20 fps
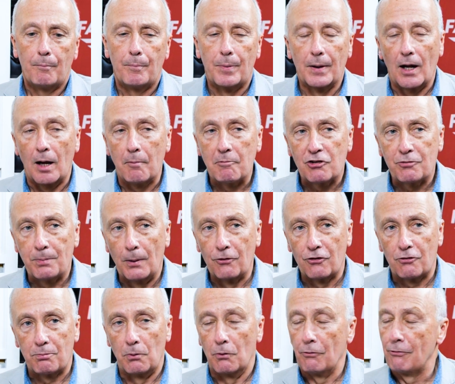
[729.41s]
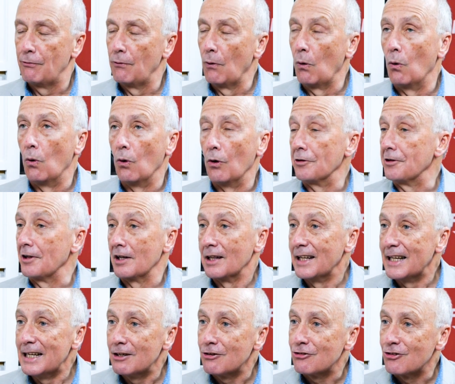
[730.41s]
But I'm responsible for the
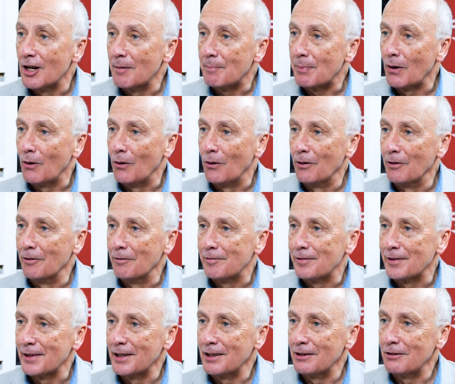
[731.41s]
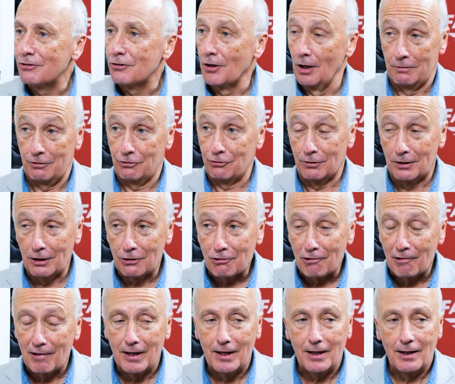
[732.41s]
leadership of the service
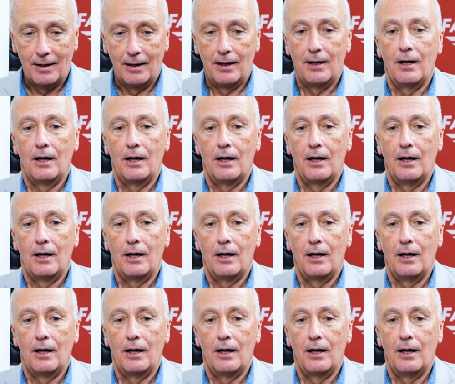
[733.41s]
judiciary.